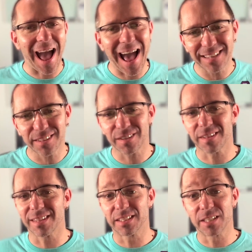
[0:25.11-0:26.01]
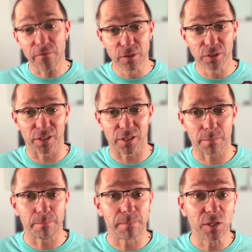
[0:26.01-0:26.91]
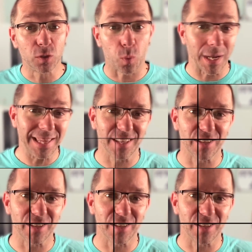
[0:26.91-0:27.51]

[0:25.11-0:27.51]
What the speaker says: at the differences between the